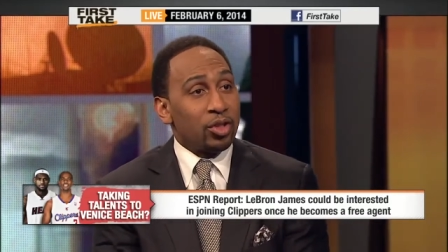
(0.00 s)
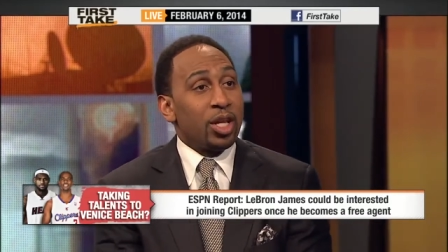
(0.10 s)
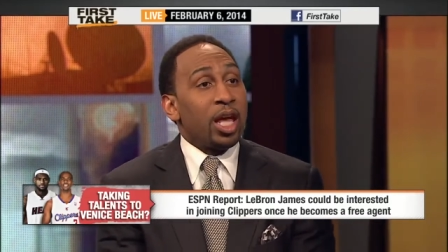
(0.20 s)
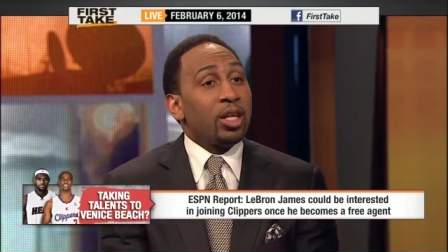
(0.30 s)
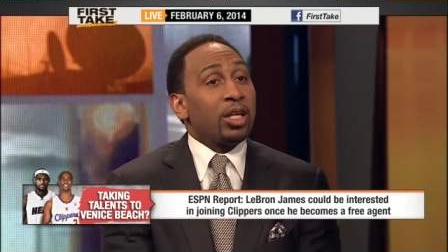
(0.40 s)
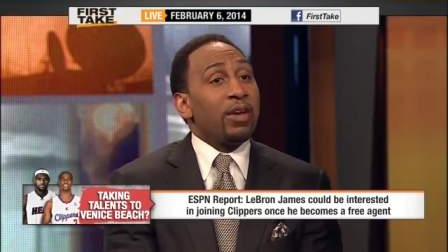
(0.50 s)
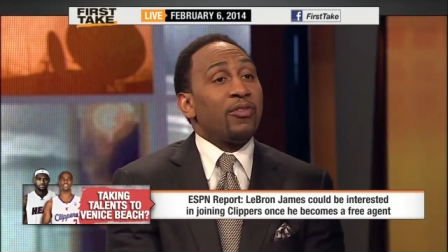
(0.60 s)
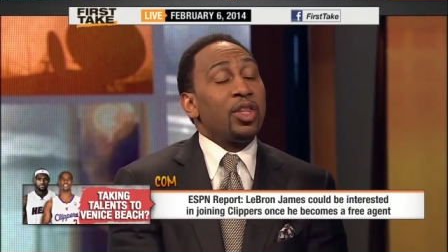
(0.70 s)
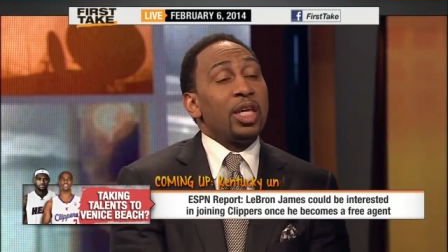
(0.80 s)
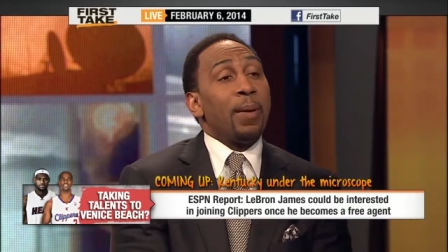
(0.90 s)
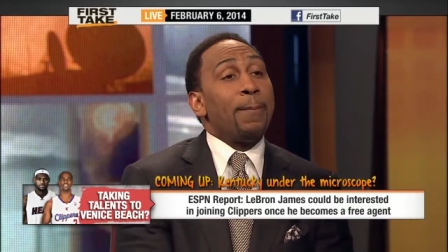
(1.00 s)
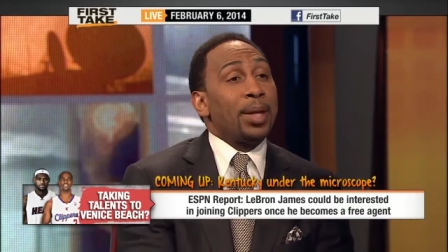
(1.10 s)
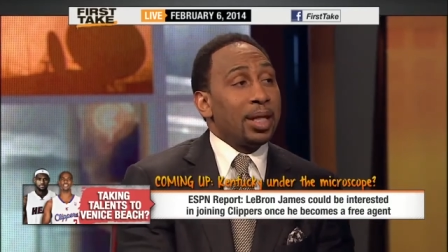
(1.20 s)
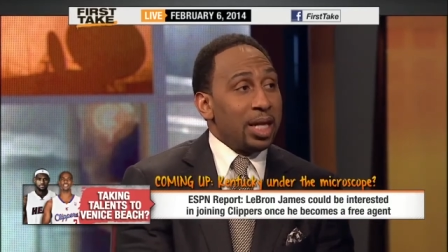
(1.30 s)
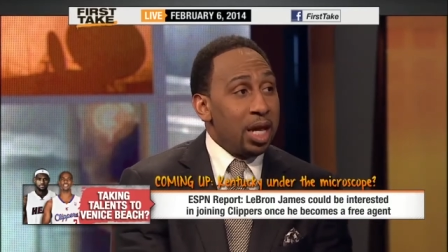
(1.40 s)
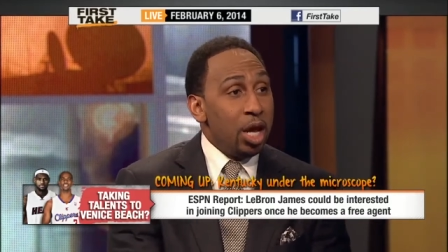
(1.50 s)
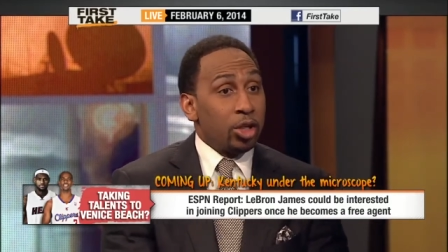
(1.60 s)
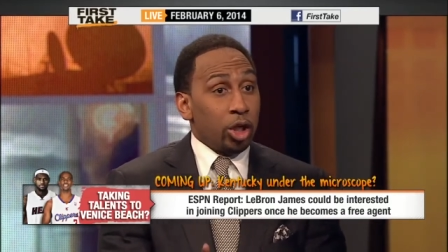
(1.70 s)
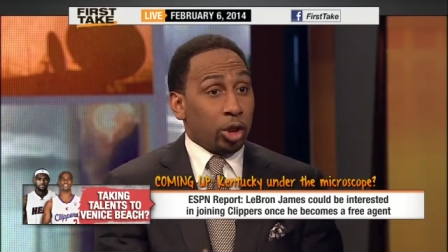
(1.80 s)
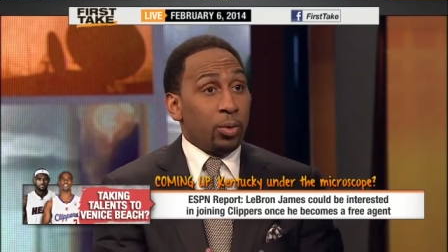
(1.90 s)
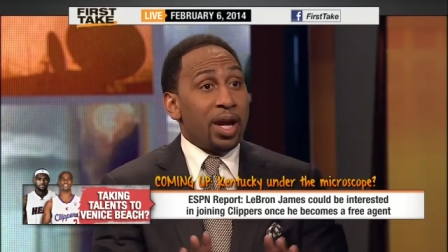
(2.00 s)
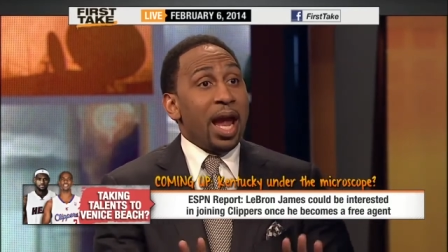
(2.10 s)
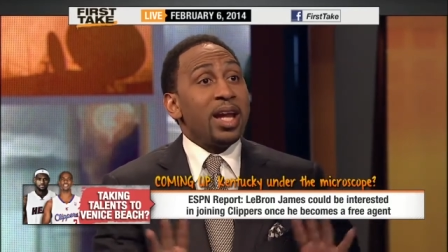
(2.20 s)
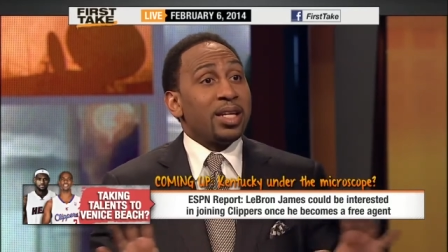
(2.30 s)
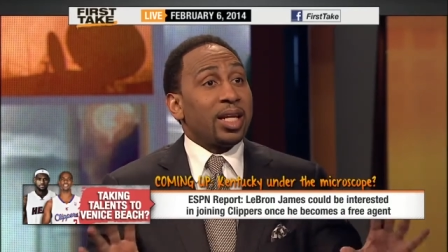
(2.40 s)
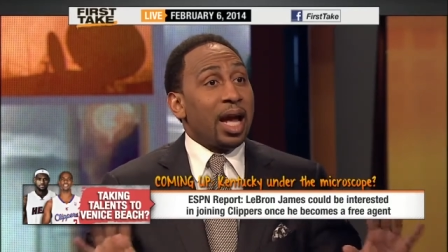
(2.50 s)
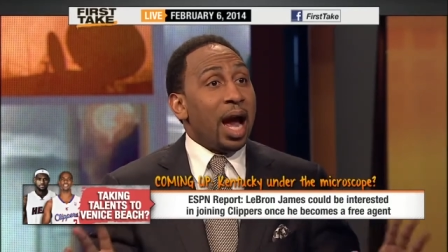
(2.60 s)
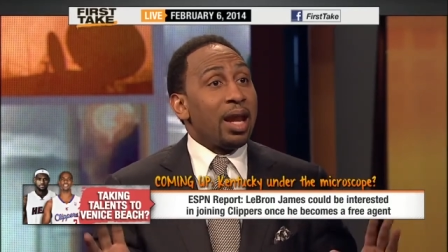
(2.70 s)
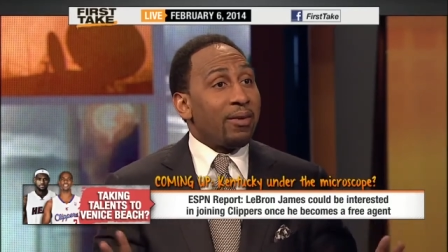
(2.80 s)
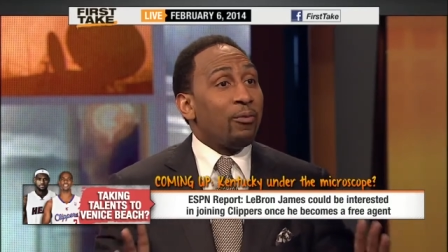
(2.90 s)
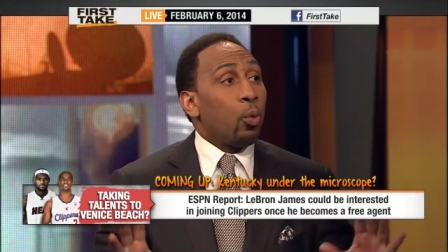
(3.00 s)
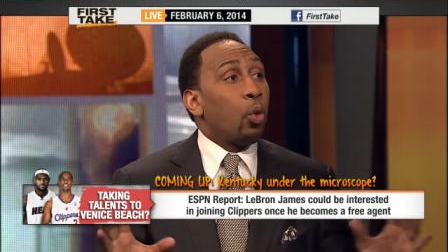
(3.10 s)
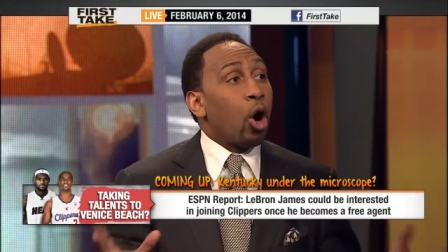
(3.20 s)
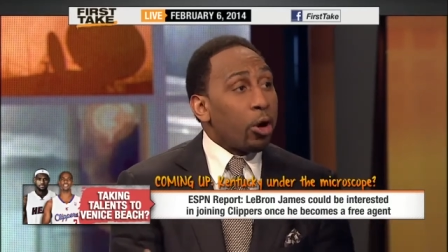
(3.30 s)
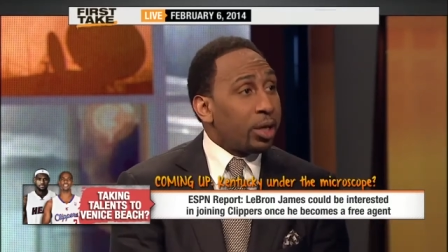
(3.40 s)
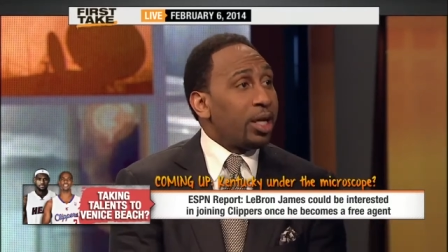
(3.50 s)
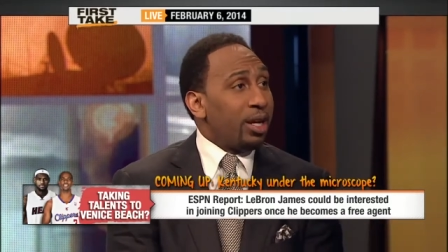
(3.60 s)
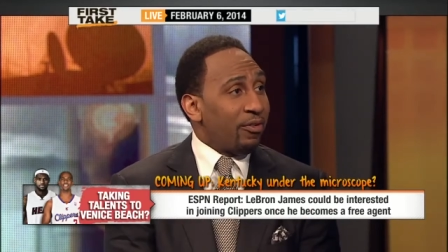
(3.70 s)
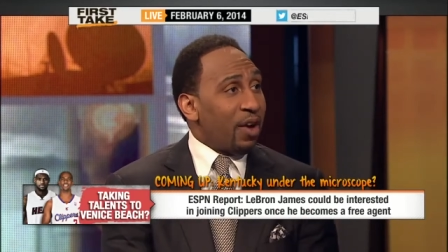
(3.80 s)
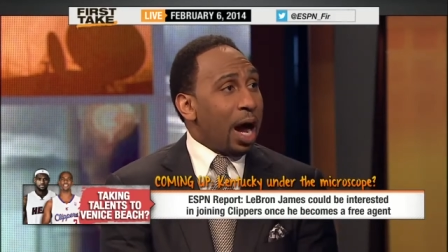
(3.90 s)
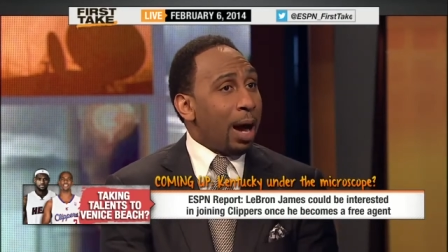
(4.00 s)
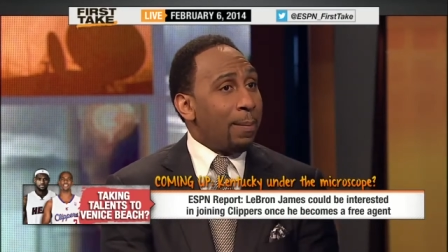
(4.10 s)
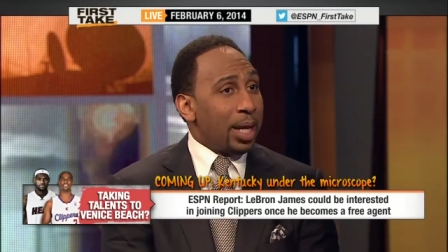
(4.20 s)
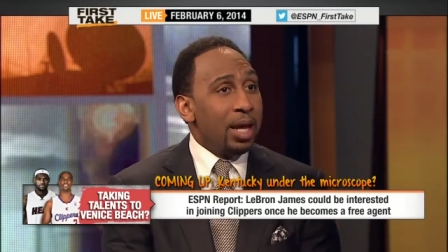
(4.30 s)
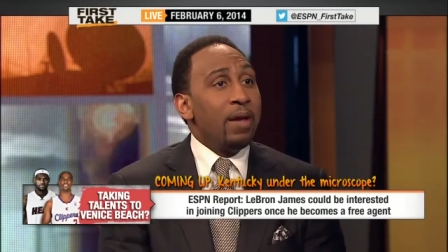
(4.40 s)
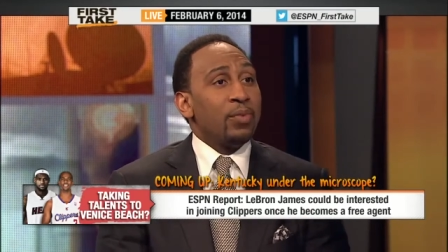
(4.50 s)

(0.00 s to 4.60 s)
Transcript: They're looking for the ability to create the kind of working environment yep.